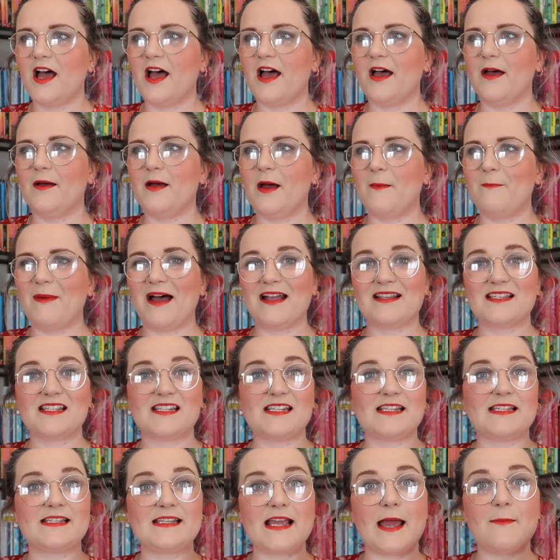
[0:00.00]
Uh, a man's
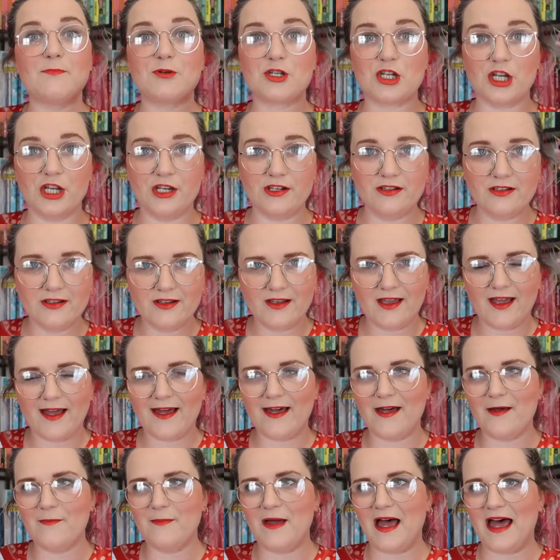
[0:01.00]
deception,
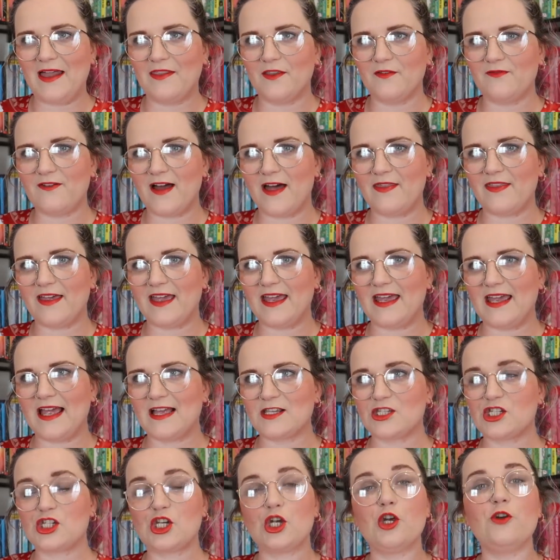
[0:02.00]
um, and the fact that he
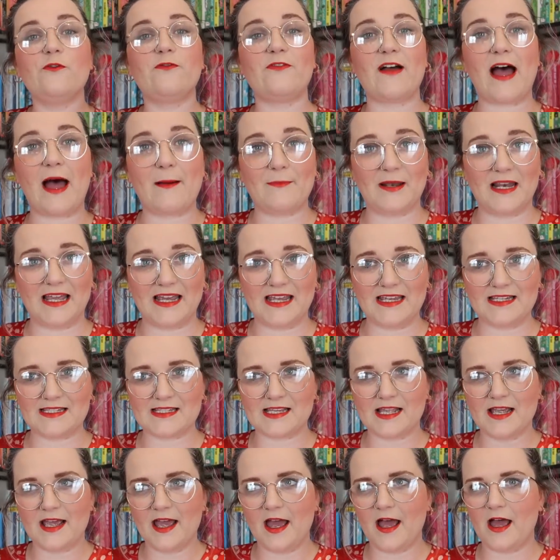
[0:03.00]
has two
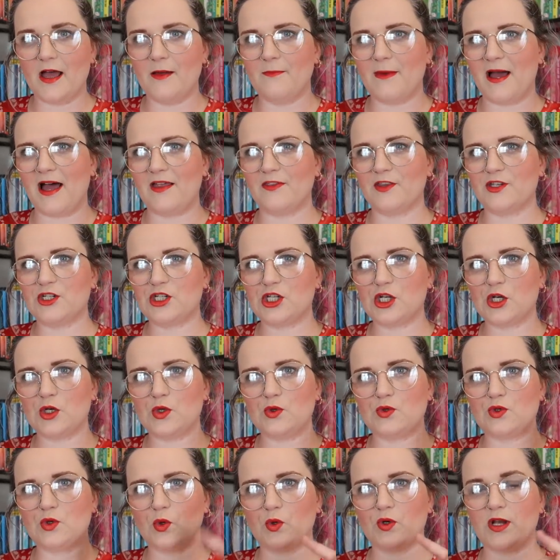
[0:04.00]
families, um, and the
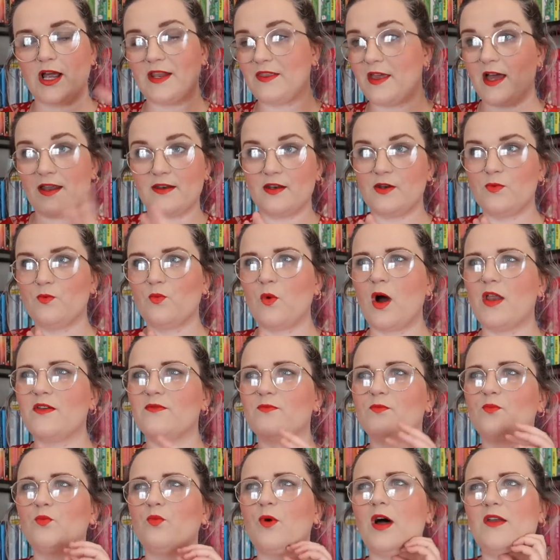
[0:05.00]
two daughters, and, and
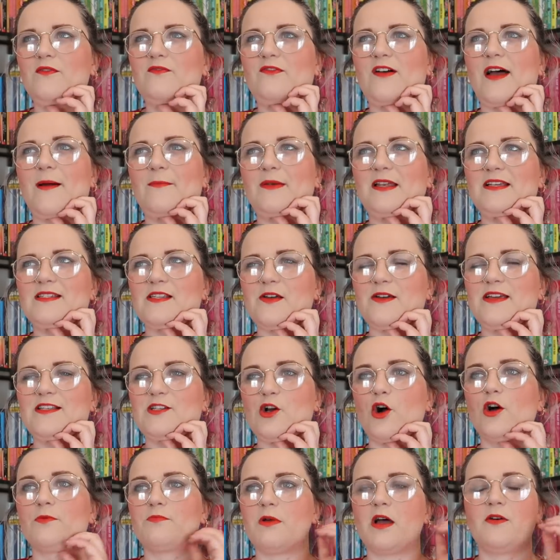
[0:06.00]
one one family. So
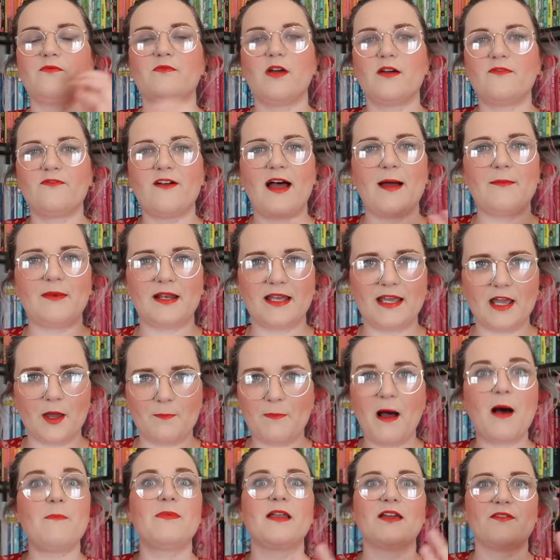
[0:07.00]
he's got a, a family,
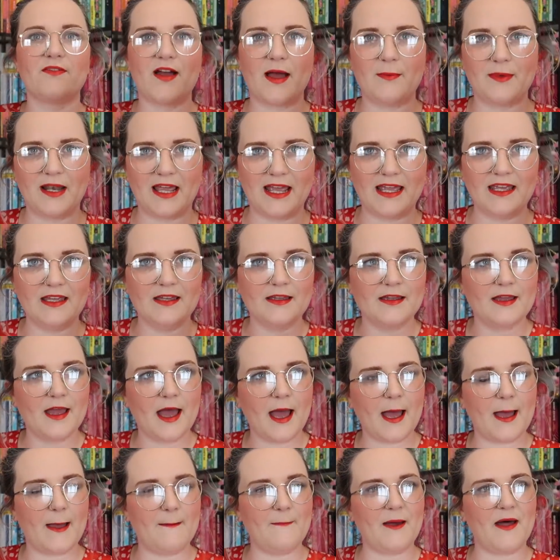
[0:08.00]
a public family,
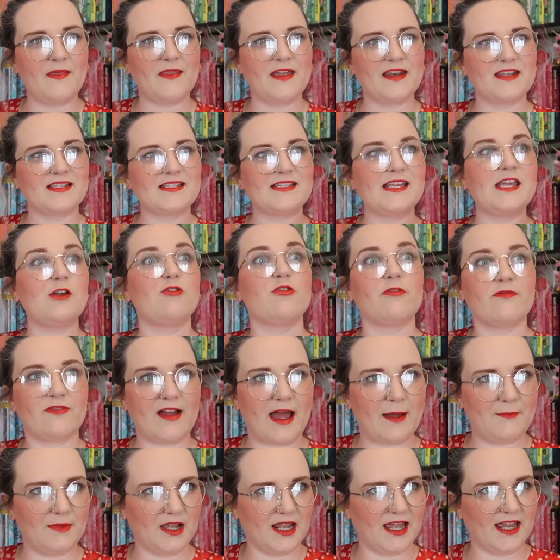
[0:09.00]
um, and then a secret
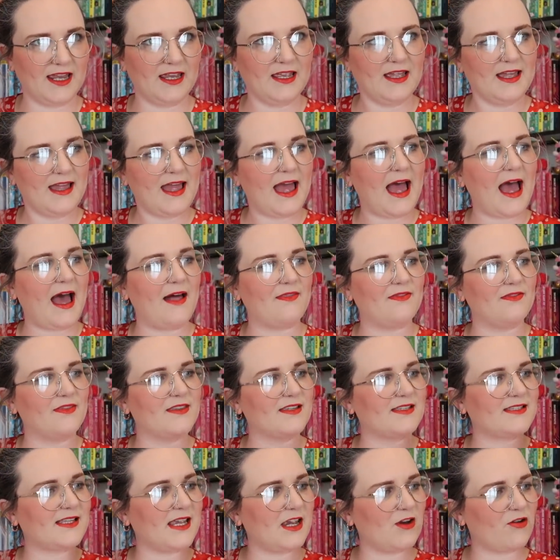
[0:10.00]
family, and
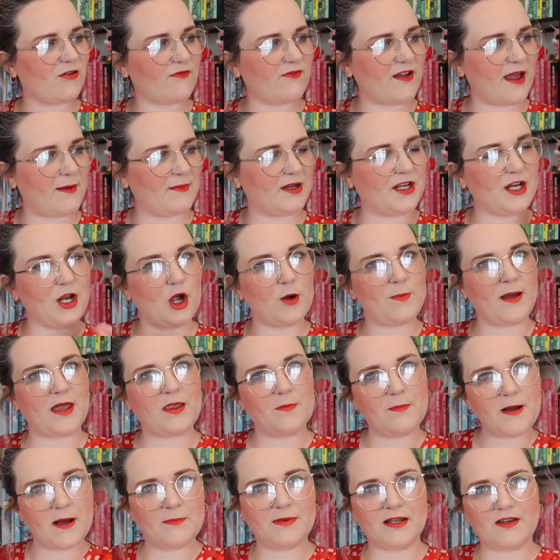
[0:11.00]
the secret family know
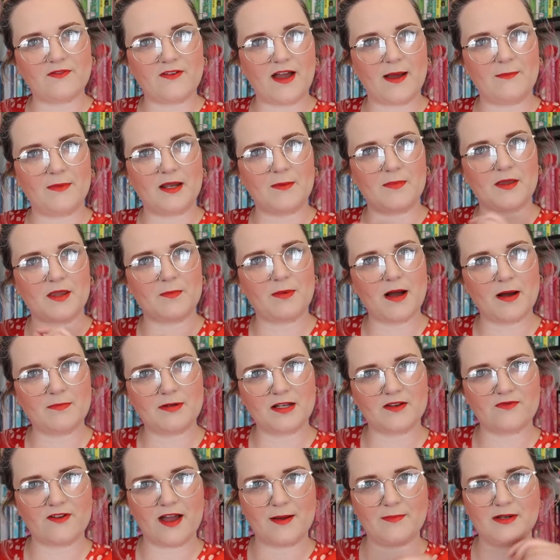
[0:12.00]
about the public family, but the
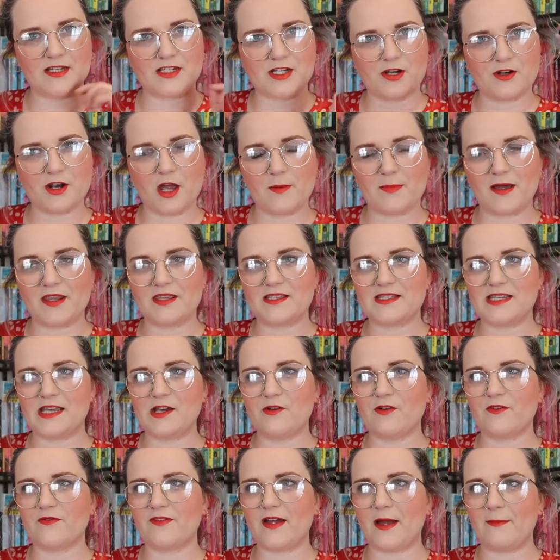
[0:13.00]
public family don't know about the
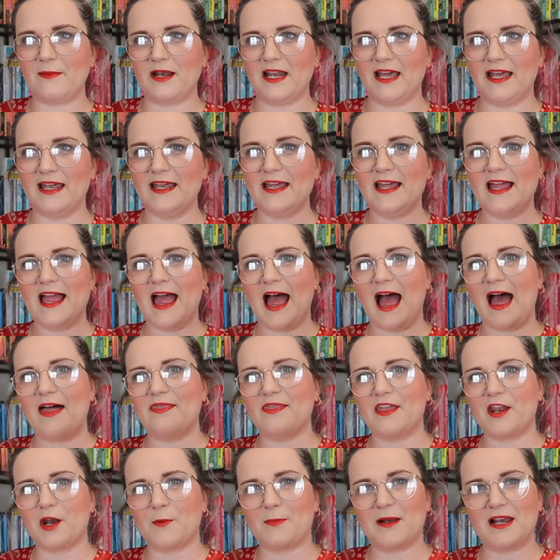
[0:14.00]
secret family.
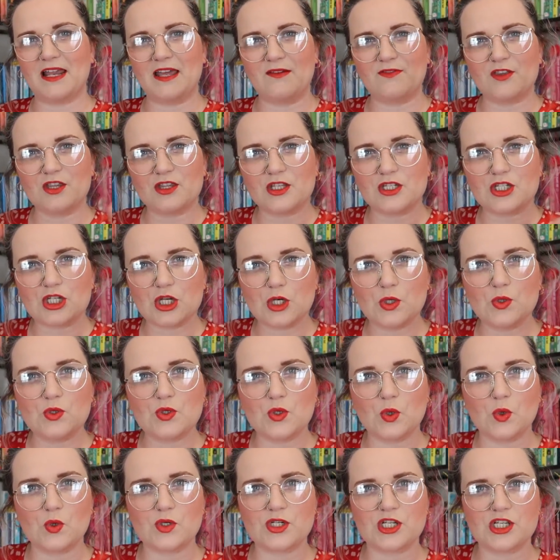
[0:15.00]
And then I believe that the two
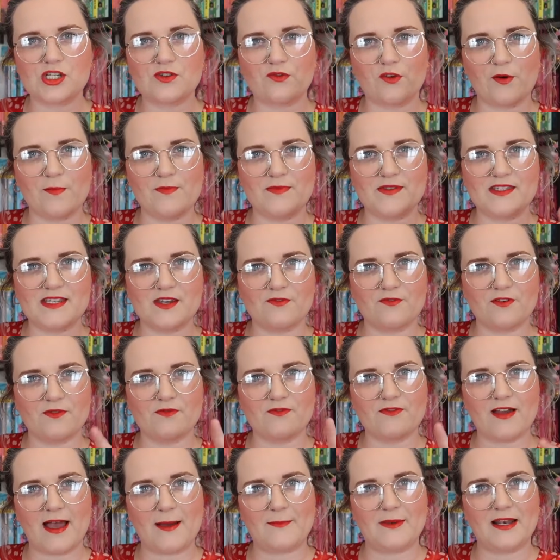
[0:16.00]
daughters from
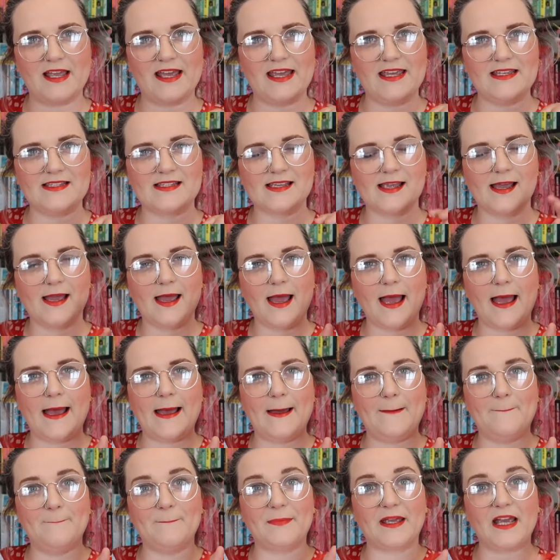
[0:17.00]
different families
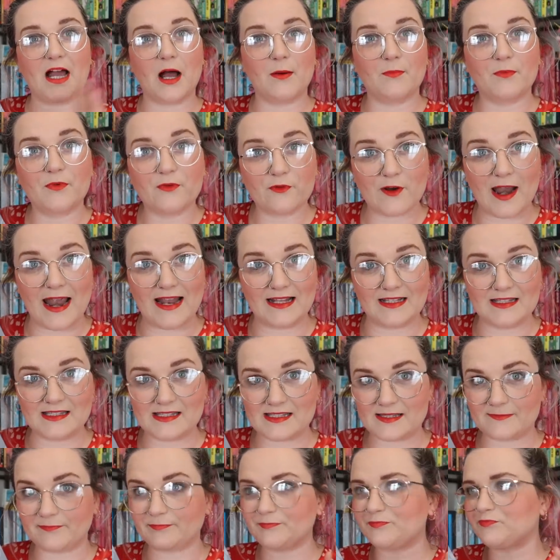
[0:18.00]
um, become
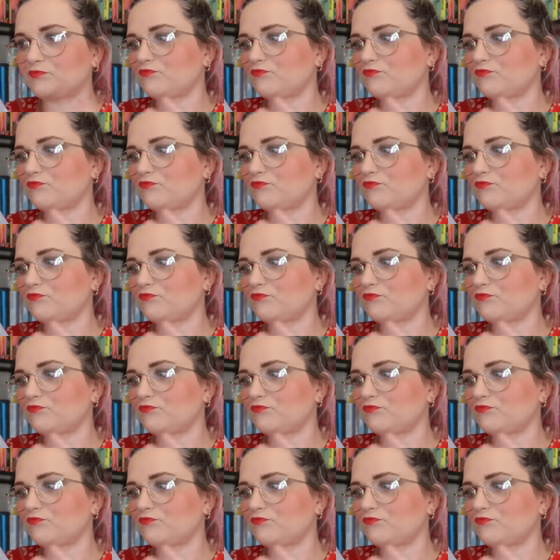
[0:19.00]
friends.